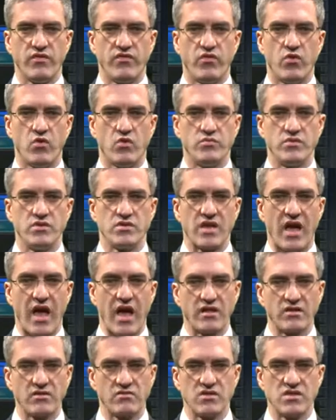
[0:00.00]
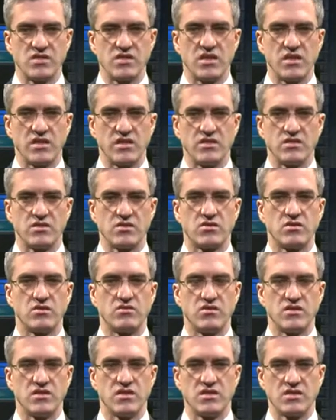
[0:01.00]
performance and resilience to
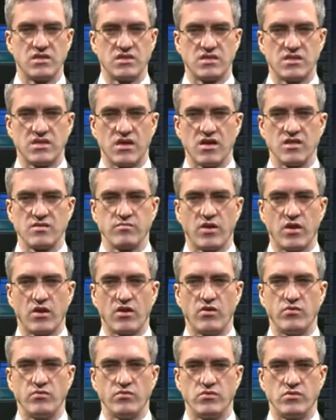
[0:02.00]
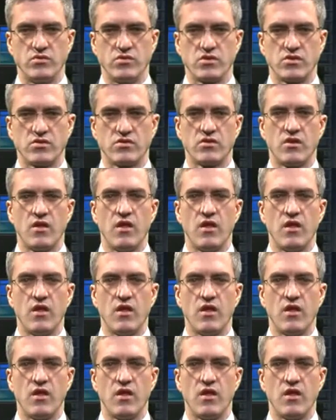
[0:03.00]
resist seismic loads.